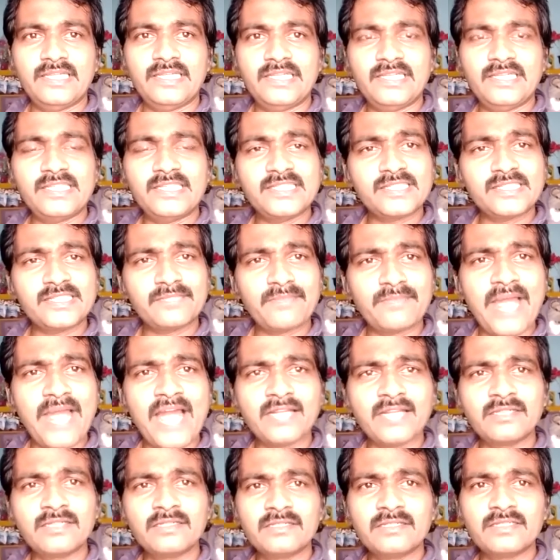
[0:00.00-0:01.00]
It is the
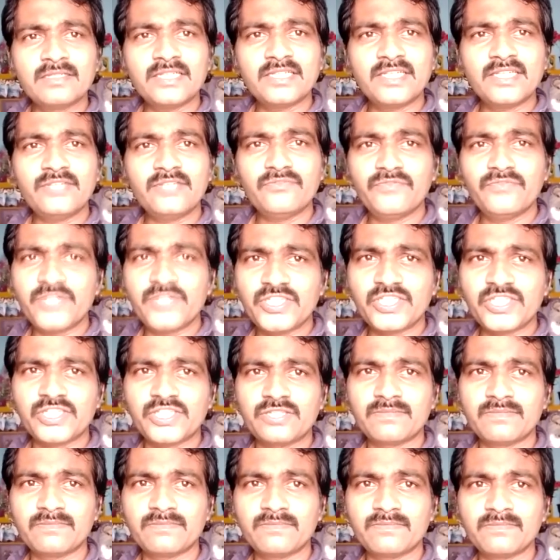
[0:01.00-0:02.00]
manner in
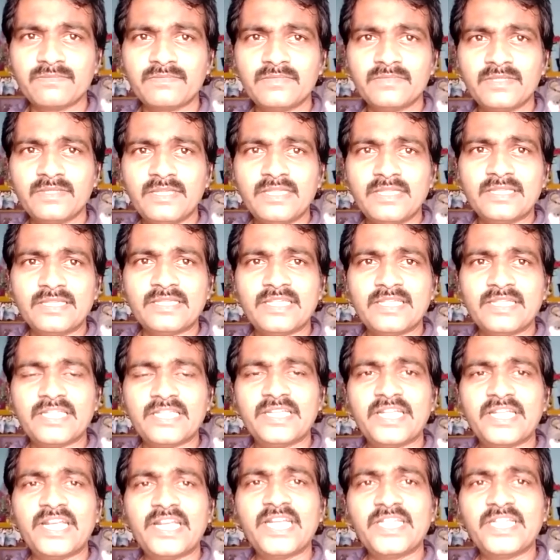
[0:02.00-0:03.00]
which the
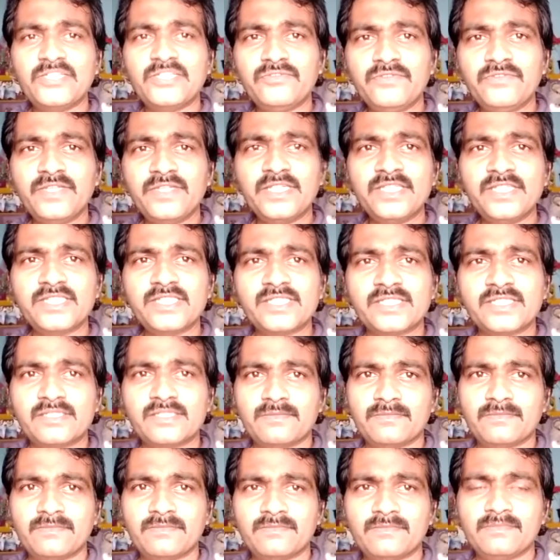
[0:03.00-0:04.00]
narrative
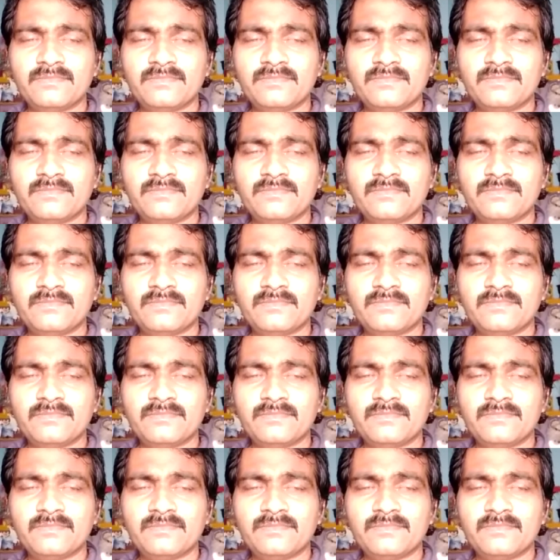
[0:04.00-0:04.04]
is